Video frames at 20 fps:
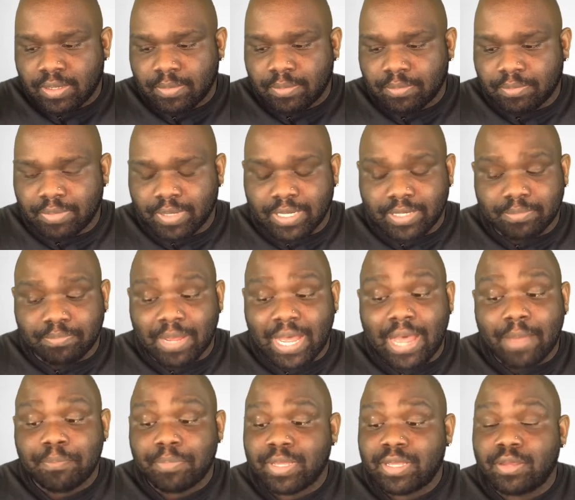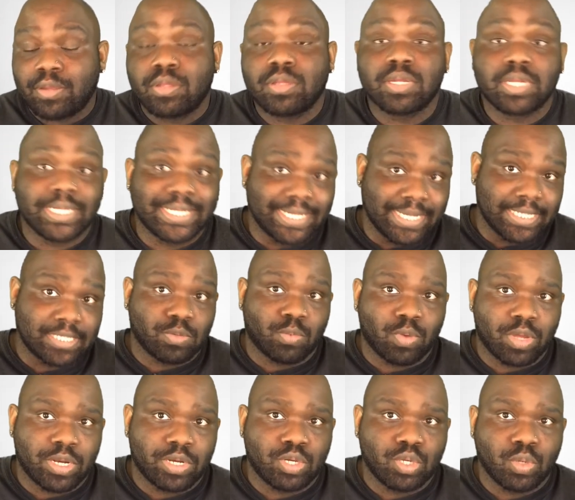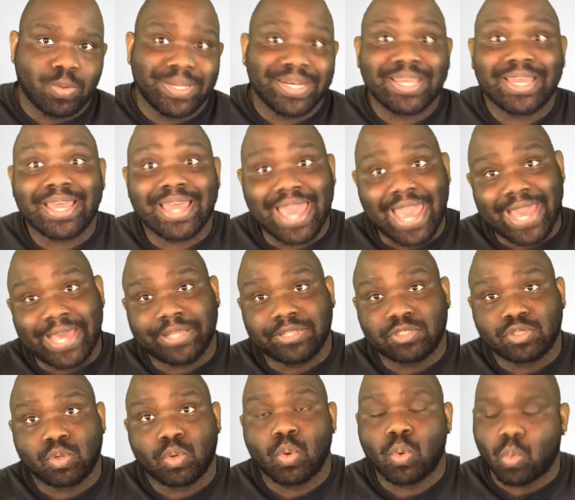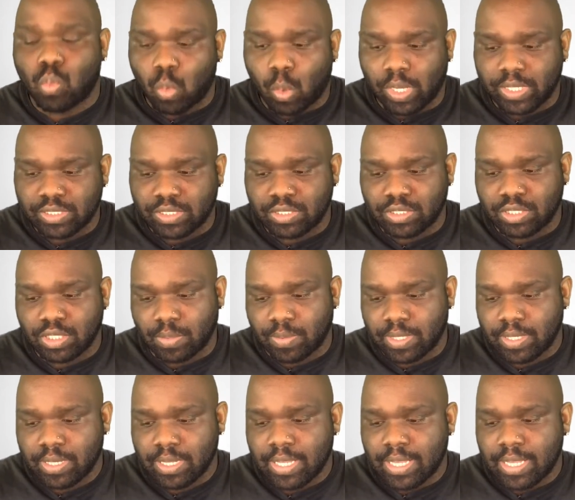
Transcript: But Poppy doesn't want to do it. Angel wants to do it.